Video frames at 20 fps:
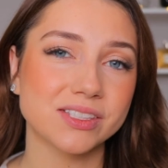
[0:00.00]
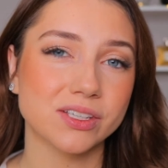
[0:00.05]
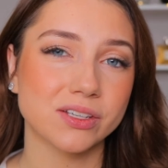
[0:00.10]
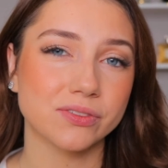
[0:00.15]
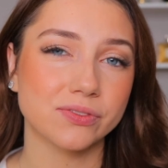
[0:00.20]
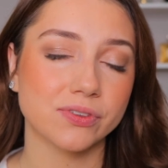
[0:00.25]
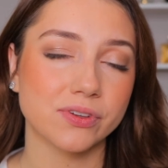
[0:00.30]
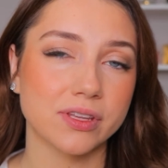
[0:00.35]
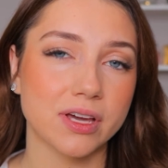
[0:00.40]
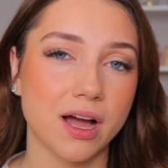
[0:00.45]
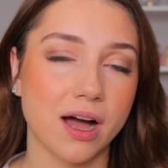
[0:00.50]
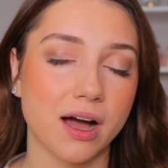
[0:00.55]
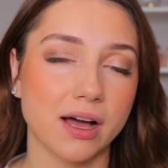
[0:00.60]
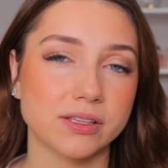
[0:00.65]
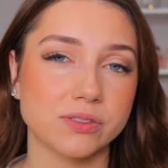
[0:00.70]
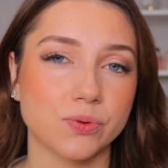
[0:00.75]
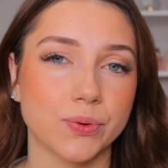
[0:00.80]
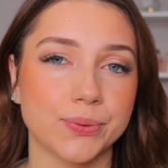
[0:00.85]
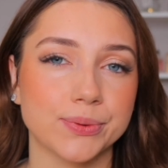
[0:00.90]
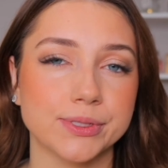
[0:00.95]
good for the
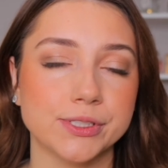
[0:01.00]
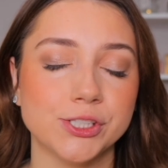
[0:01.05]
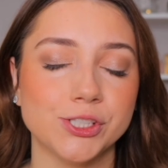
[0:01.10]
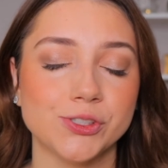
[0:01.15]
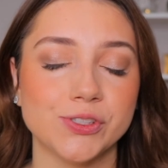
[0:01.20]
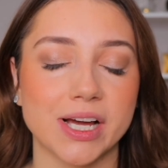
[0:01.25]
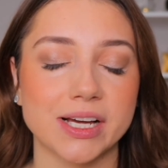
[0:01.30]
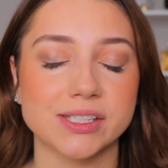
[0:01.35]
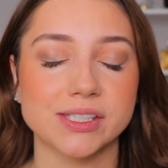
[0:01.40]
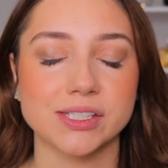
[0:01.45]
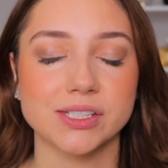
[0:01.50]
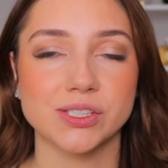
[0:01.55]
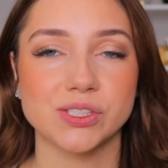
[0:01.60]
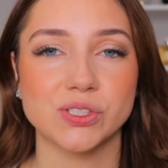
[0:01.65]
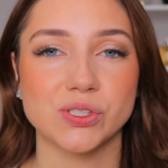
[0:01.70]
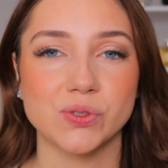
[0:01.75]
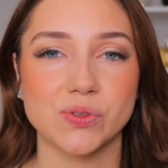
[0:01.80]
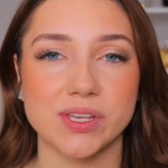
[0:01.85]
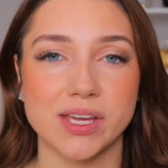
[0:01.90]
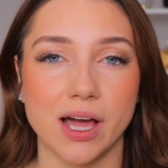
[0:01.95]
eyes. What I'm going to do next is
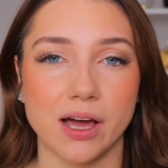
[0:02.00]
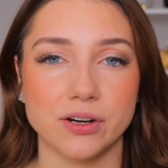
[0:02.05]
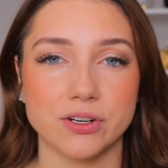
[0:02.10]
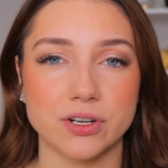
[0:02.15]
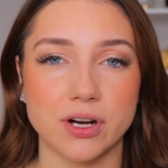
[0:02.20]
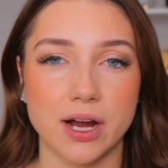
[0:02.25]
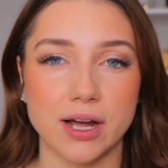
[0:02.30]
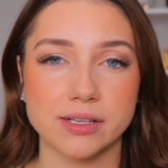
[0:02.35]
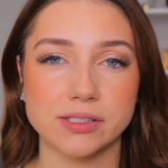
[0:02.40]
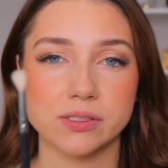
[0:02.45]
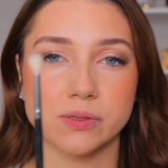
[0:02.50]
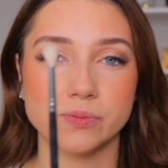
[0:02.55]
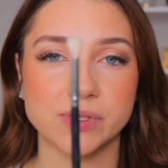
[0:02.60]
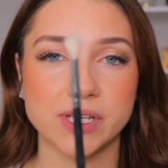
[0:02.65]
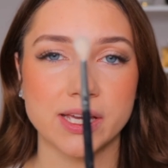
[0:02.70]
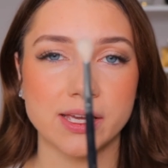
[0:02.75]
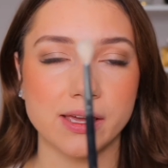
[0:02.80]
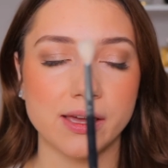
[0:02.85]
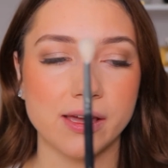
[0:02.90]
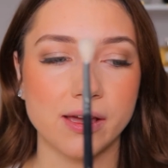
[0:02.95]
do the under eye. So I'm
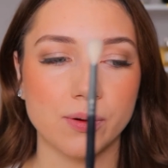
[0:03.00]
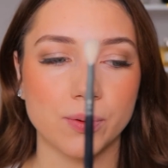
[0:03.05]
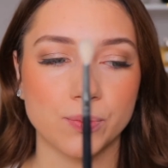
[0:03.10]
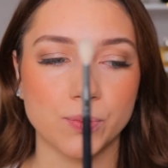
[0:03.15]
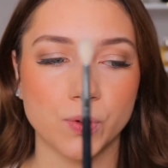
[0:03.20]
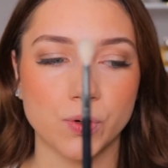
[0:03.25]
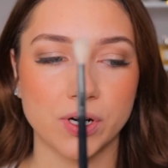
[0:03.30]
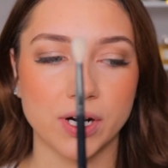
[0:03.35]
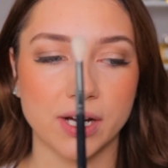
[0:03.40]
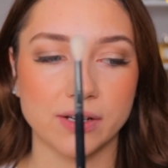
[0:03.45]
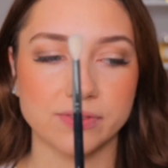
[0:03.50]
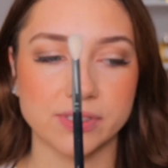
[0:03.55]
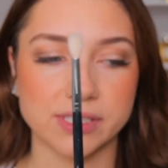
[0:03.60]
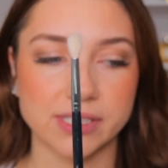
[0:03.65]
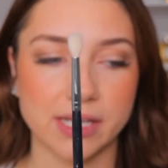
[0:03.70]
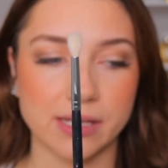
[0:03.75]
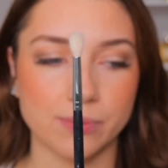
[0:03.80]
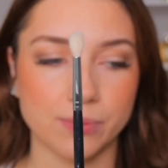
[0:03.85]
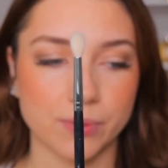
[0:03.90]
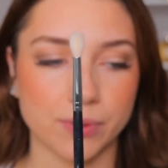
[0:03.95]
taking more of a
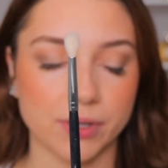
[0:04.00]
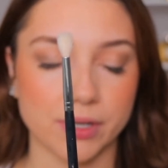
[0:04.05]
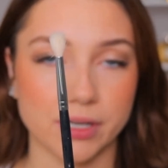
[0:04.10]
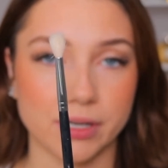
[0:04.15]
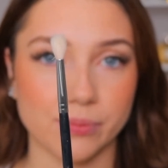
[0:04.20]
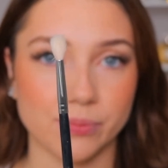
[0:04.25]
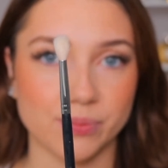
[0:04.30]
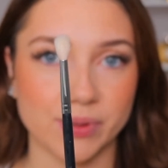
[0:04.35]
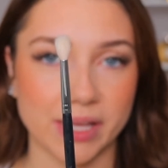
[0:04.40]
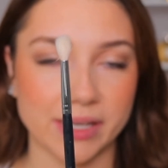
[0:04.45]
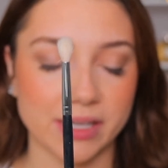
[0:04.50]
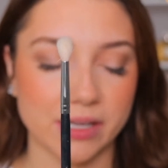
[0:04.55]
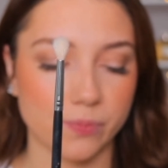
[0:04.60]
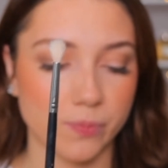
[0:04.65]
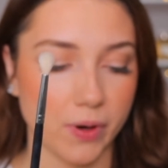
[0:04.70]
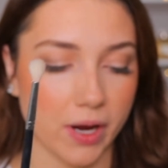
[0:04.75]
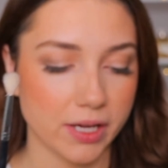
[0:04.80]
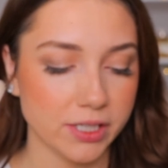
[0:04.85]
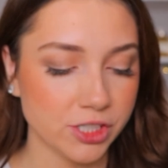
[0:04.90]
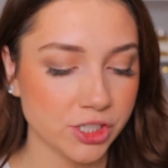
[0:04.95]
tapered blending
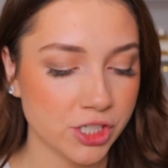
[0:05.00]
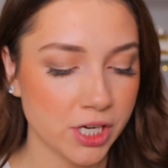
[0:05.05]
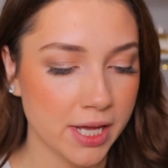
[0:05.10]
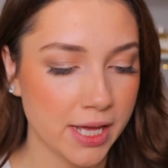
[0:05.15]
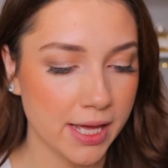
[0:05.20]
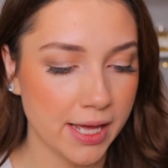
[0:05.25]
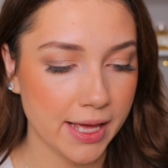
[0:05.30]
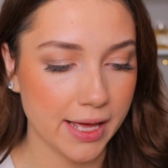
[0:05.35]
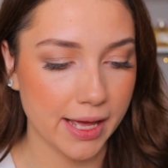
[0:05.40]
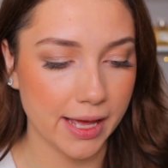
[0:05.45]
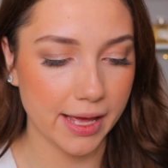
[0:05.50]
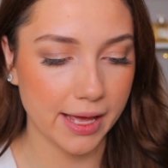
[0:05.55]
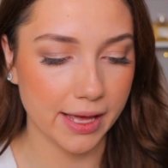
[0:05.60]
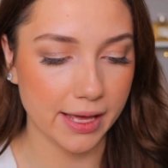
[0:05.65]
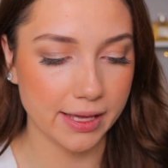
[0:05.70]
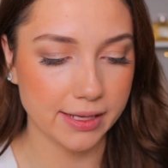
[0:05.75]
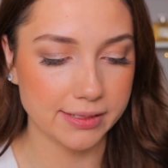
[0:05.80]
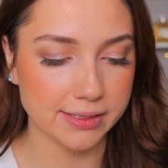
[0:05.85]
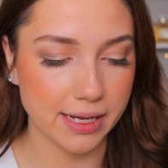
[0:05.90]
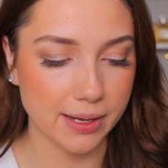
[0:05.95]
brush,
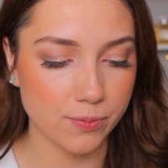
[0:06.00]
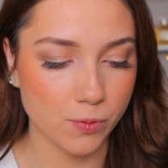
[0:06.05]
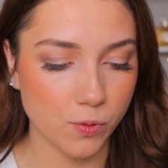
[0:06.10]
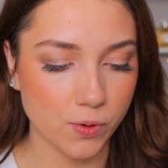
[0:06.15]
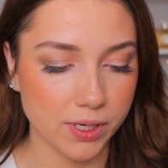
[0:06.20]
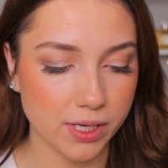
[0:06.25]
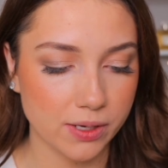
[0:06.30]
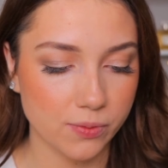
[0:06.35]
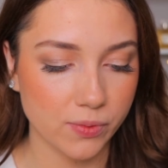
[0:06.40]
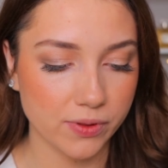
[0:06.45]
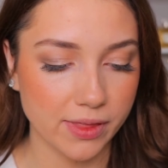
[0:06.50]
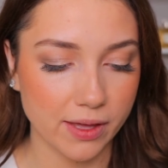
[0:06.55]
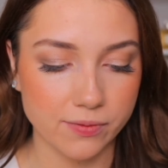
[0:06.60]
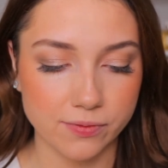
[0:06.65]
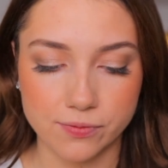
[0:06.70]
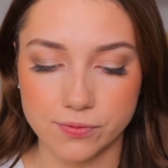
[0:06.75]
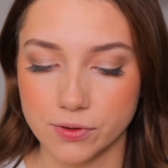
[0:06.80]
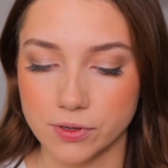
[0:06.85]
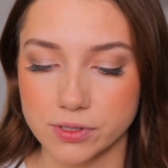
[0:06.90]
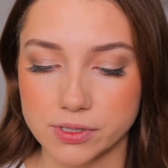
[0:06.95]
and I'm going in with
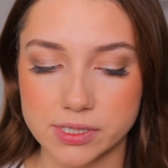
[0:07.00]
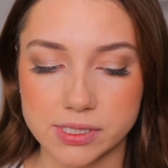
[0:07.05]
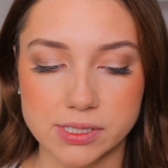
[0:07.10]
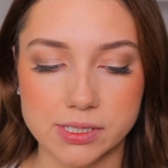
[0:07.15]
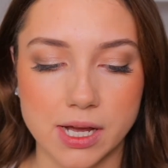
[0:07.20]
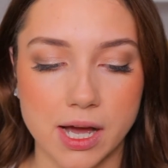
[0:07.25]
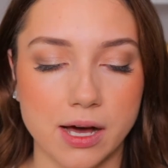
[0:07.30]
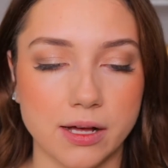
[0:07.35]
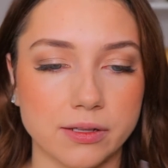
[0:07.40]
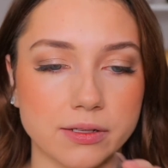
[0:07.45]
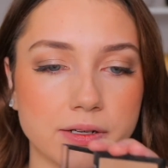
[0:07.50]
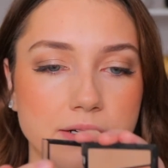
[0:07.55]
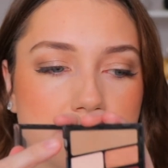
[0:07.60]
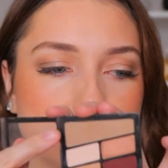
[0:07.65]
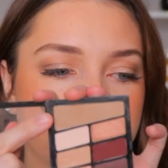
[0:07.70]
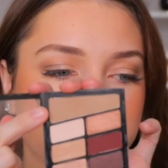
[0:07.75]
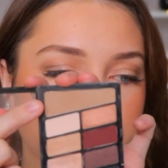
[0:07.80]
that first color, this